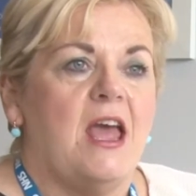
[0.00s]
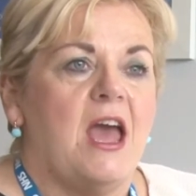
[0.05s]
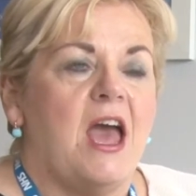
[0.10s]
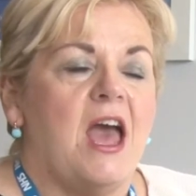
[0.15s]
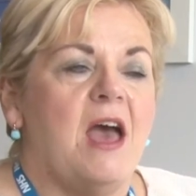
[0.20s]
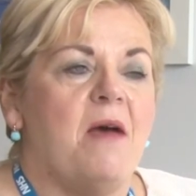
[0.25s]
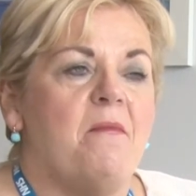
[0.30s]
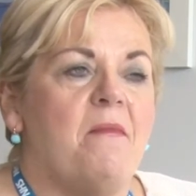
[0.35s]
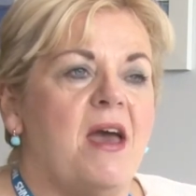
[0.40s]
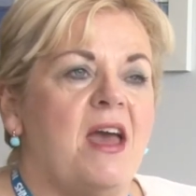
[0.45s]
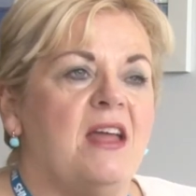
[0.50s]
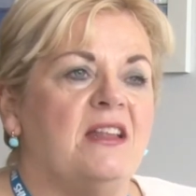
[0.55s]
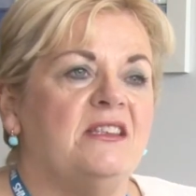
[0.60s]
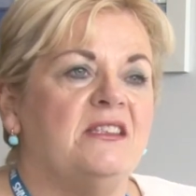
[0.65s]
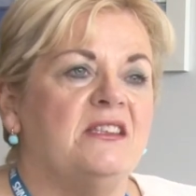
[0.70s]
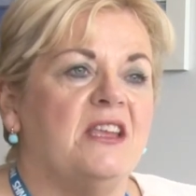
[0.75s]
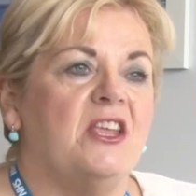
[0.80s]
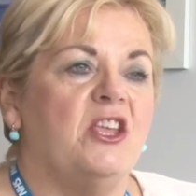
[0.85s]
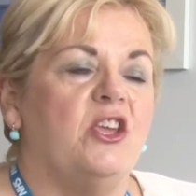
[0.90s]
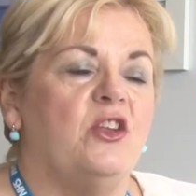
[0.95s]
And
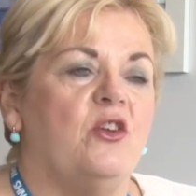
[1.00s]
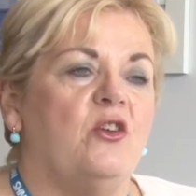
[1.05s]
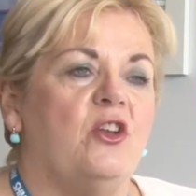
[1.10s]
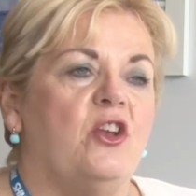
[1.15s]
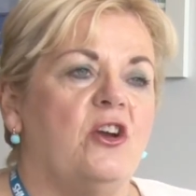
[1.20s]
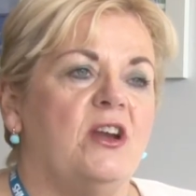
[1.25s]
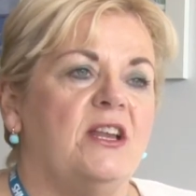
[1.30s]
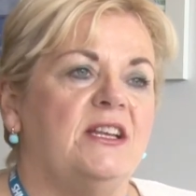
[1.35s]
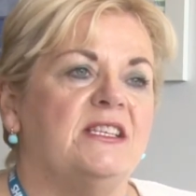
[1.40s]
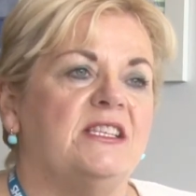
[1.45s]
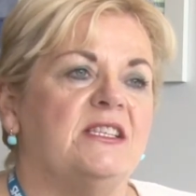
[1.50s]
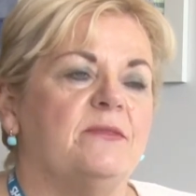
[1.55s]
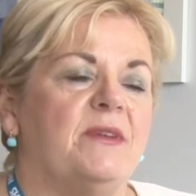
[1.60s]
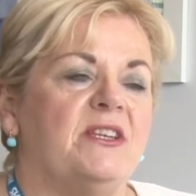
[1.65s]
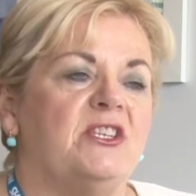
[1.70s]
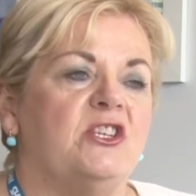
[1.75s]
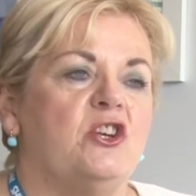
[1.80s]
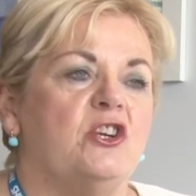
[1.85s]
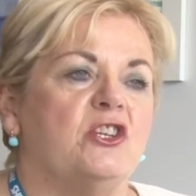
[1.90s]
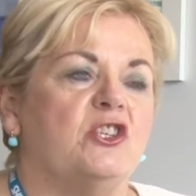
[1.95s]
learning
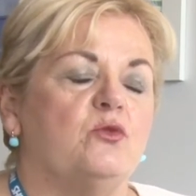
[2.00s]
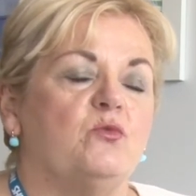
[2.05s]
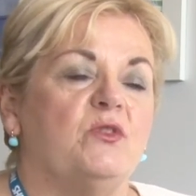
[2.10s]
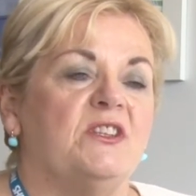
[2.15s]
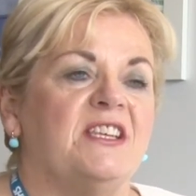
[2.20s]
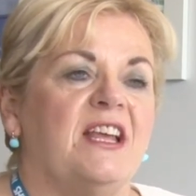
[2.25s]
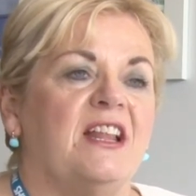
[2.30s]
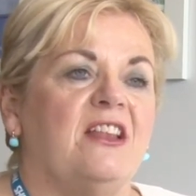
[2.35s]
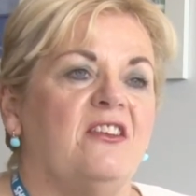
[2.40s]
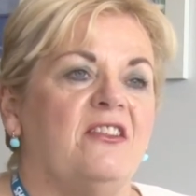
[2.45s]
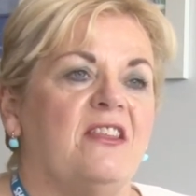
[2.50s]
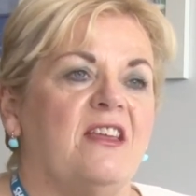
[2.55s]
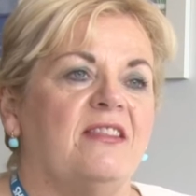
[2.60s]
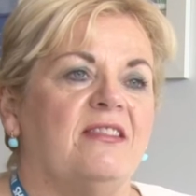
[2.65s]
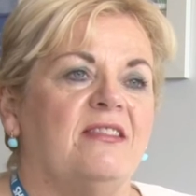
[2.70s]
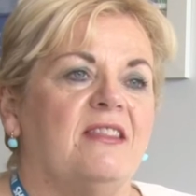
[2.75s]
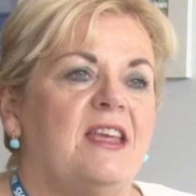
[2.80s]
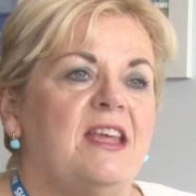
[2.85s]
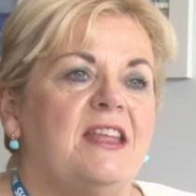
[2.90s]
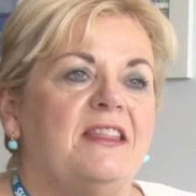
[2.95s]
disability nurses will tell you
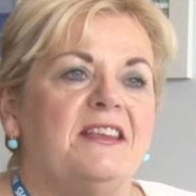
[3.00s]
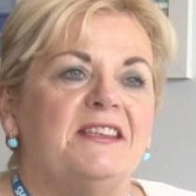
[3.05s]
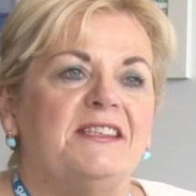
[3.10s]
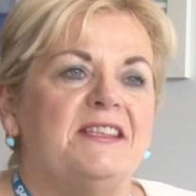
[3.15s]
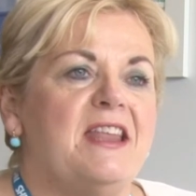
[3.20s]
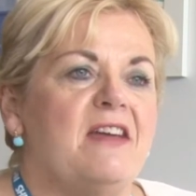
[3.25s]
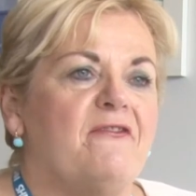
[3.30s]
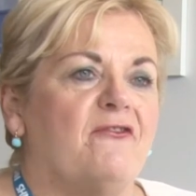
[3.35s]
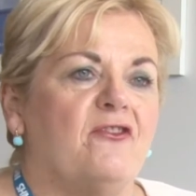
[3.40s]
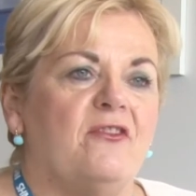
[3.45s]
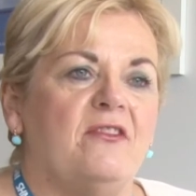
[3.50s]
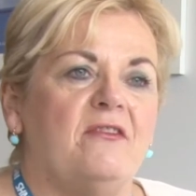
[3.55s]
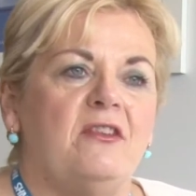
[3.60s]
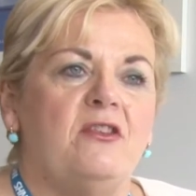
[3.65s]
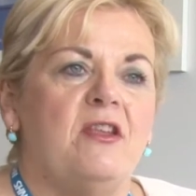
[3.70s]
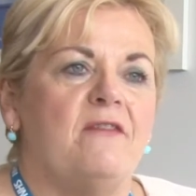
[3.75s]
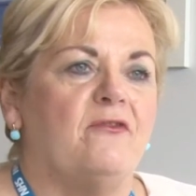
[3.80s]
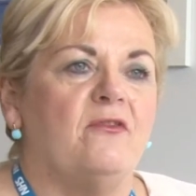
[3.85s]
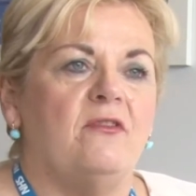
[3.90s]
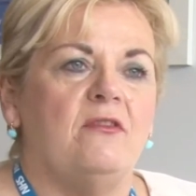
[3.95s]
that there's never
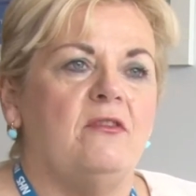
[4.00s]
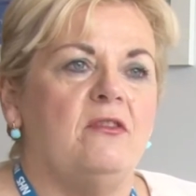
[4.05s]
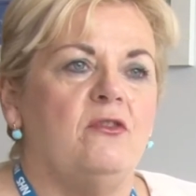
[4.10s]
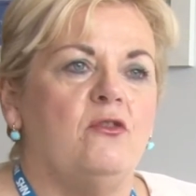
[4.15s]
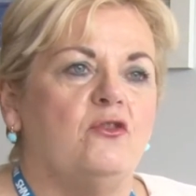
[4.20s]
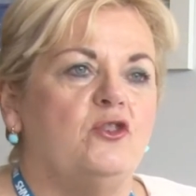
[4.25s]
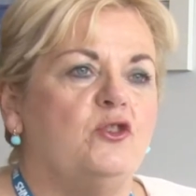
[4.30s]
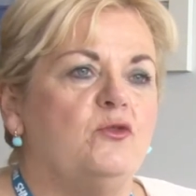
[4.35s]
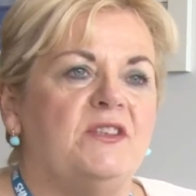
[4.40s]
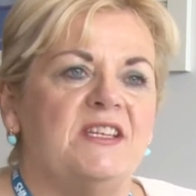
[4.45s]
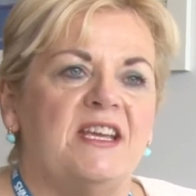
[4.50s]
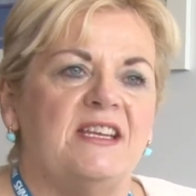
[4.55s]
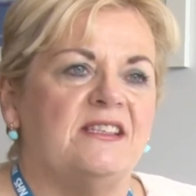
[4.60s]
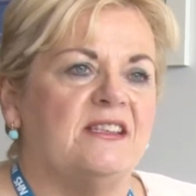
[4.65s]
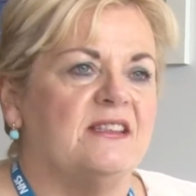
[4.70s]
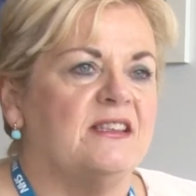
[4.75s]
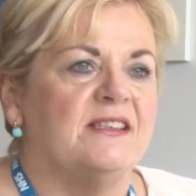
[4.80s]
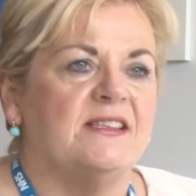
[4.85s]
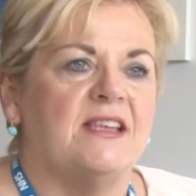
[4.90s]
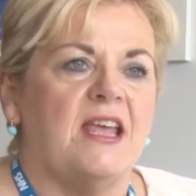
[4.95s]
no 2 days are
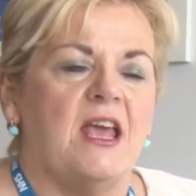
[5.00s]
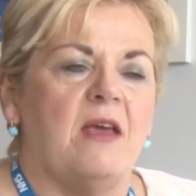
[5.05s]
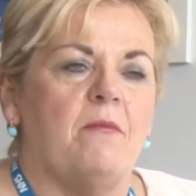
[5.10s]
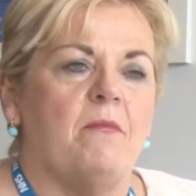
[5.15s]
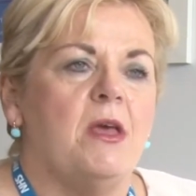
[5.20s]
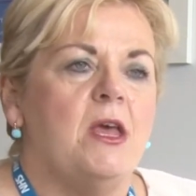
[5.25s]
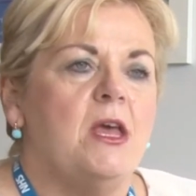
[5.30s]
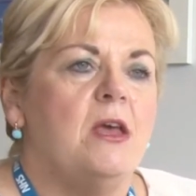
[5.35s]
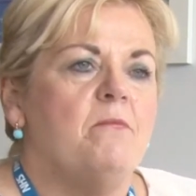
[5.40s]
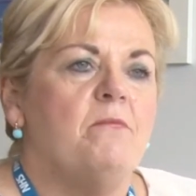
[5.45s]
the same,